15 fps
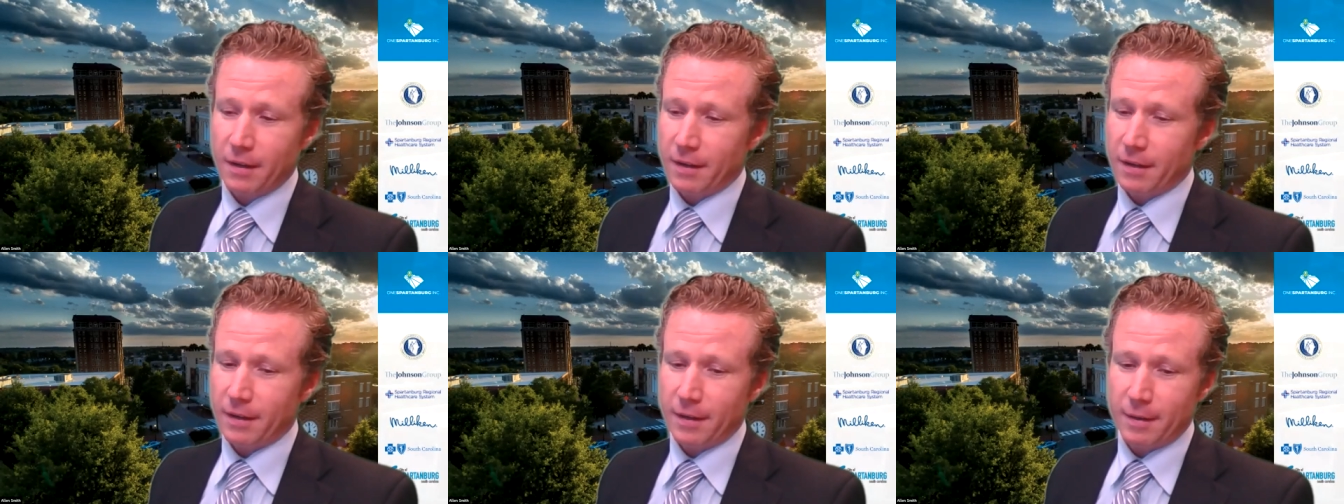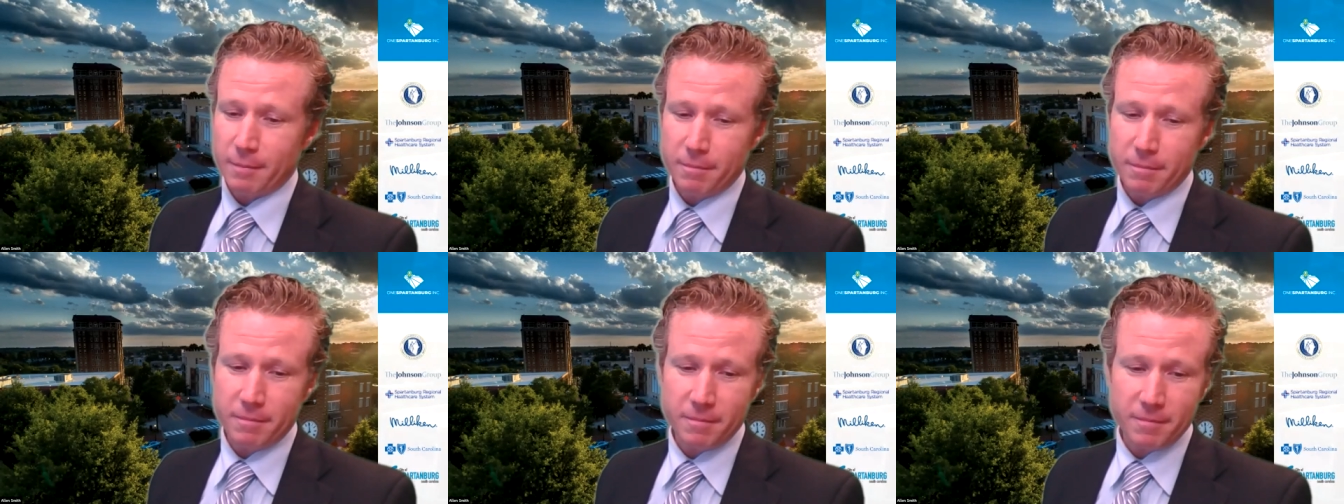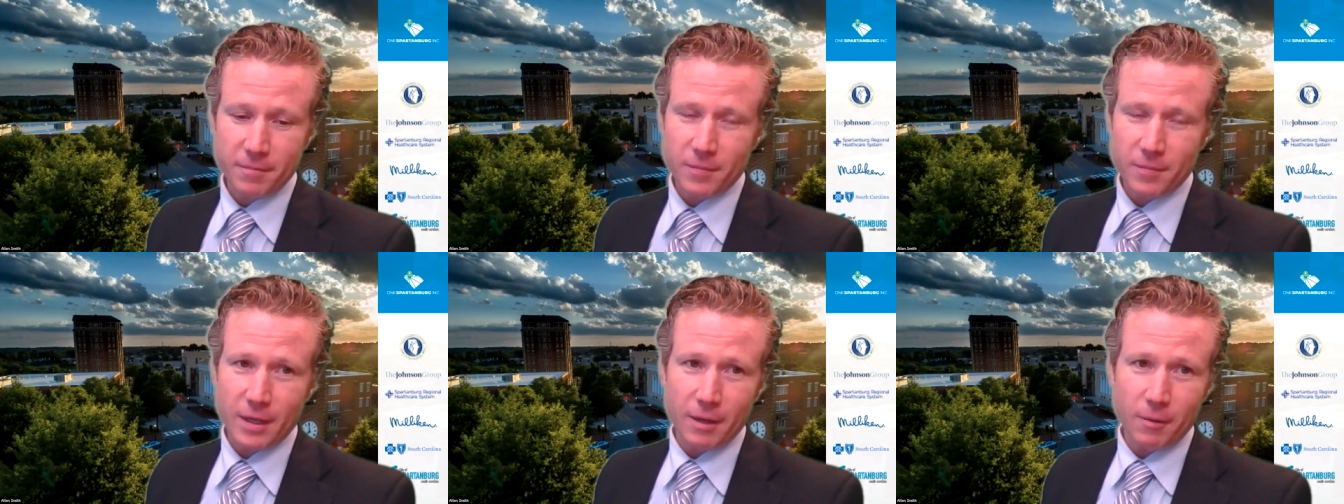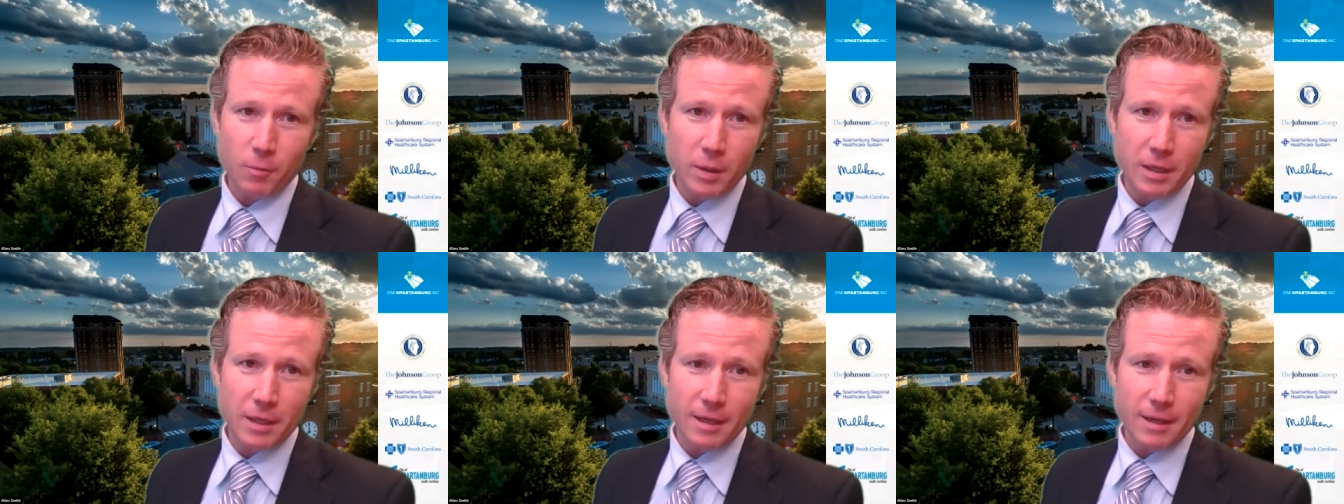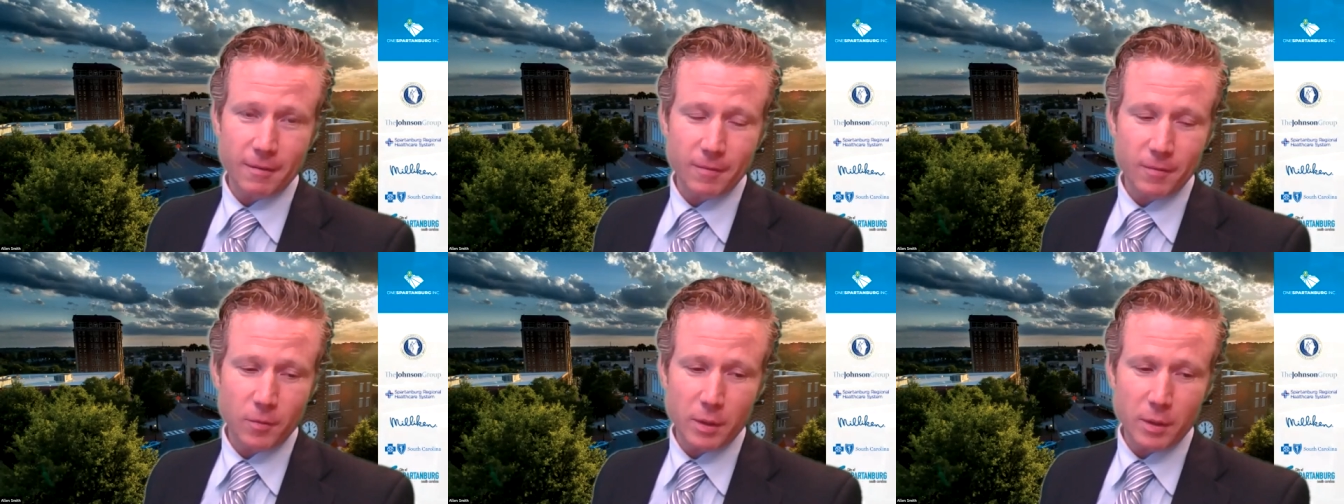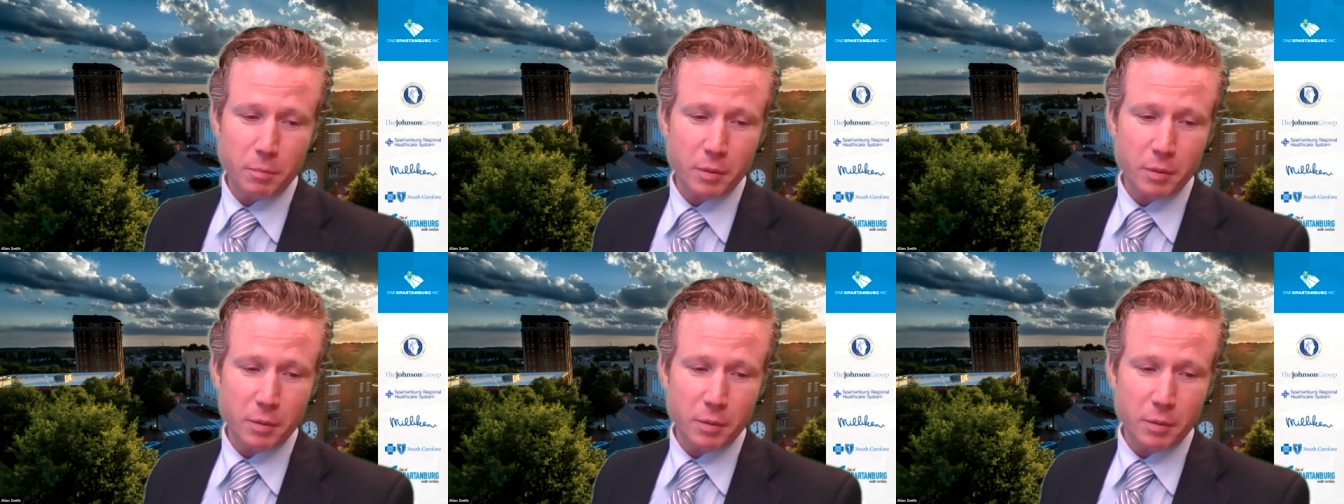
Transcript: Um, like we get, we